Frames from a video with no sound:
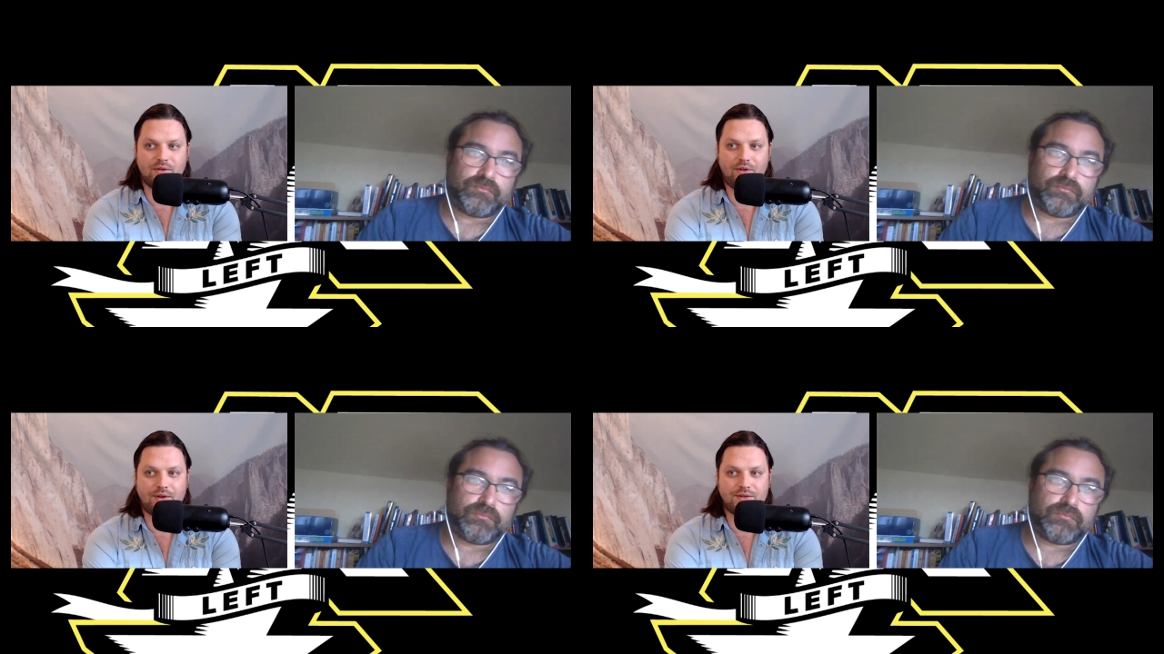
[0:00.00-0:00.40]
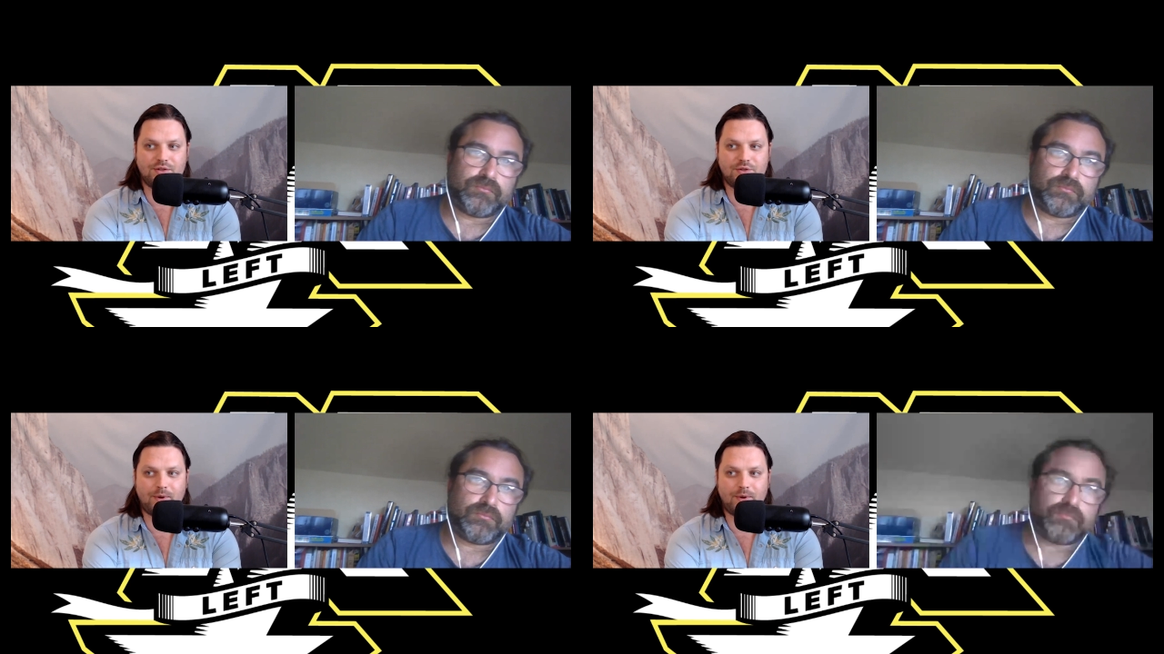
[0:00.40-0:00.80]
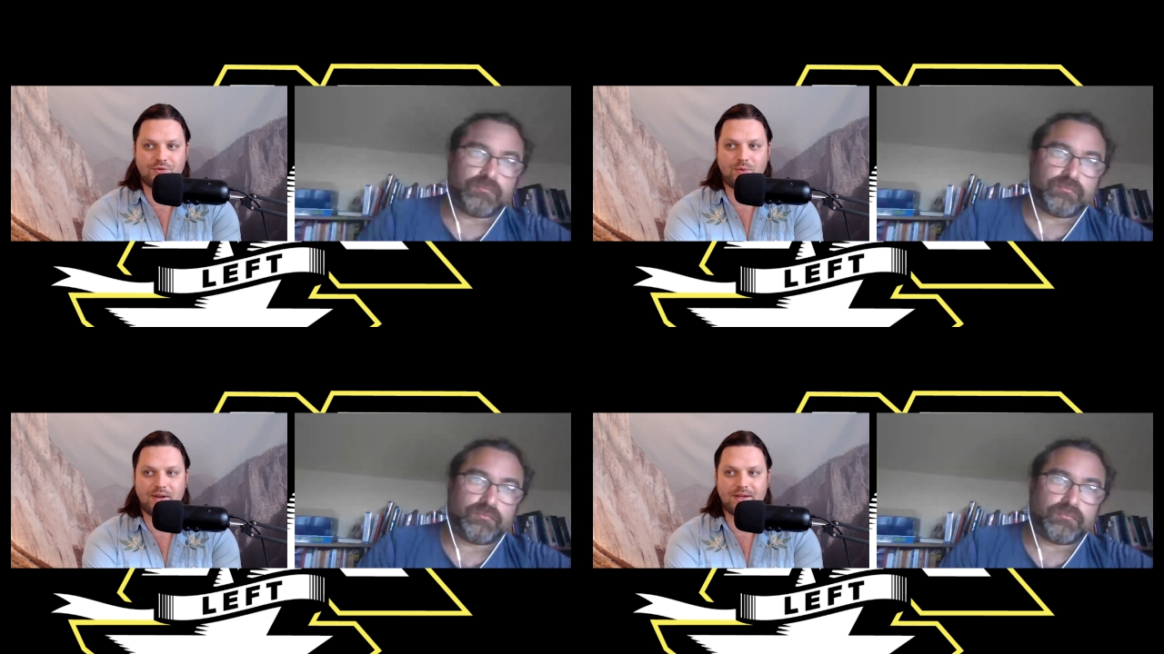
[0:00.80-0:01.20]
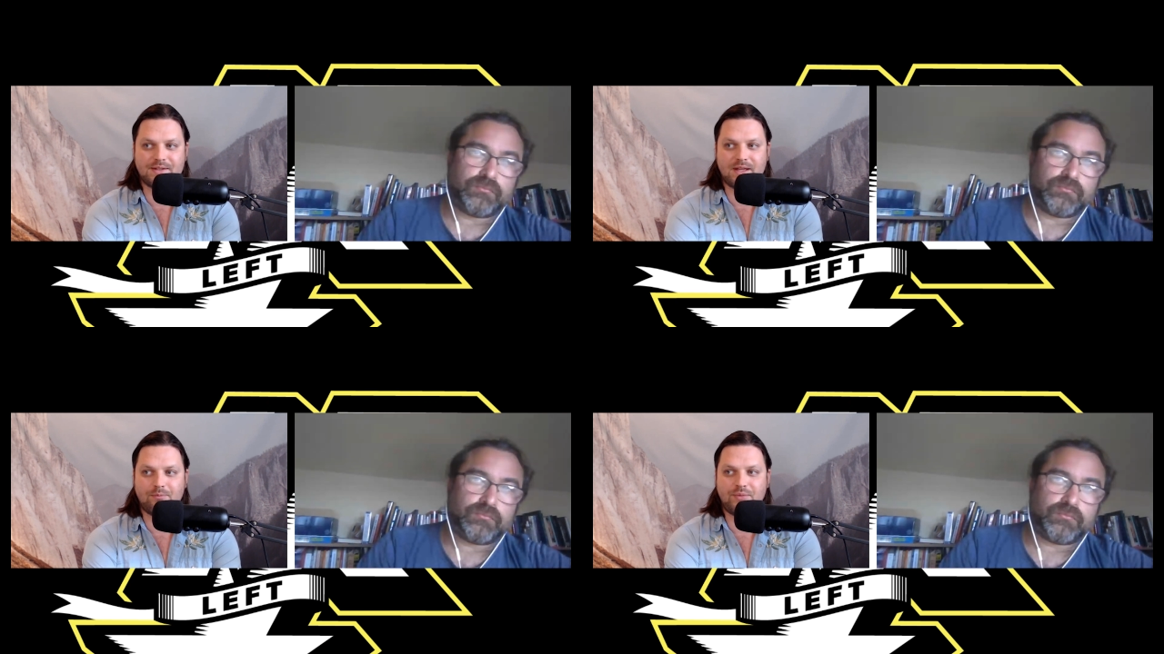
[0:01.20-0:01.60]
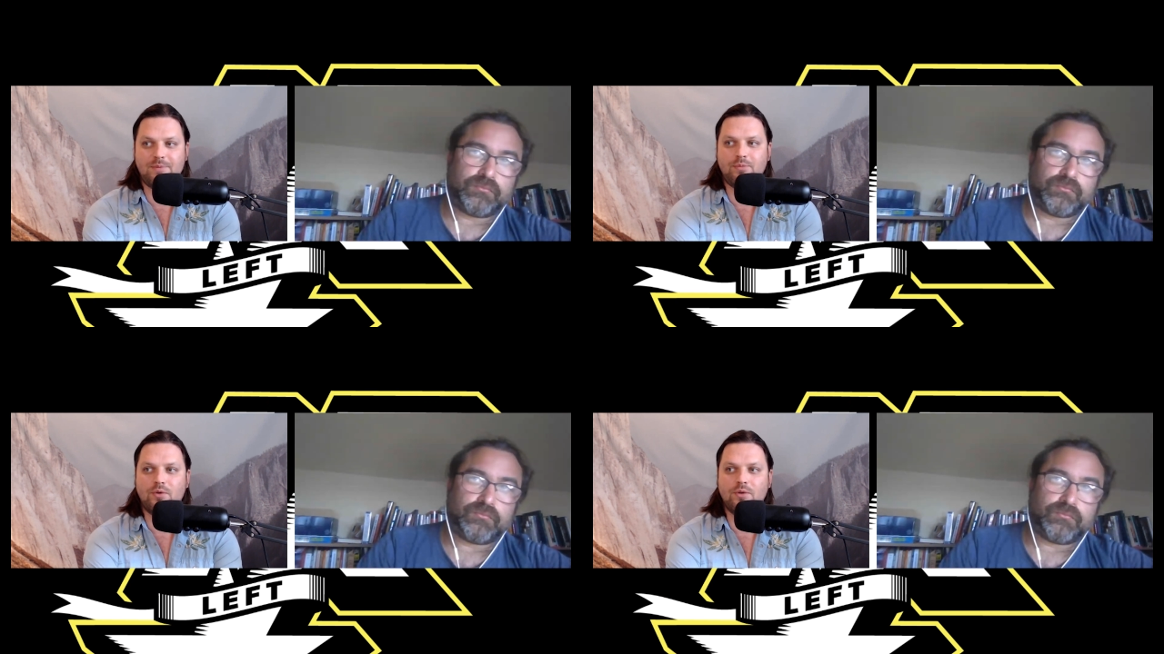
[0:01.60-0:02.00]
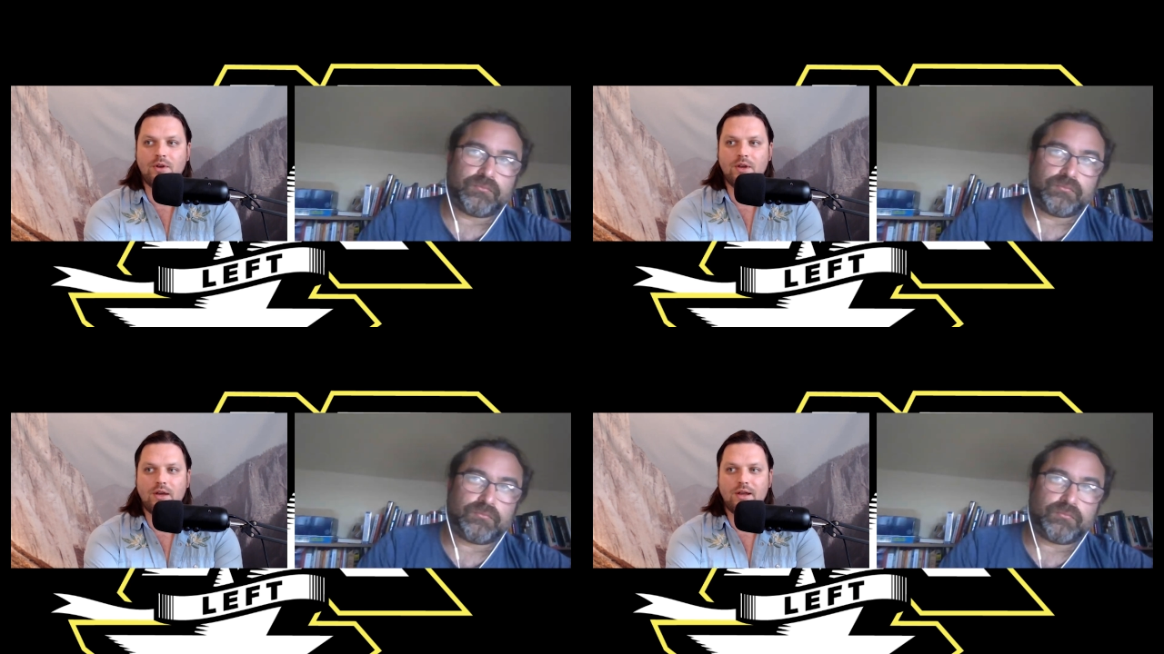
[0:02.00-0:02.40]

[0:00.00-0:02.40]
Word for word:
Speaker 1: launched in 2020 is that people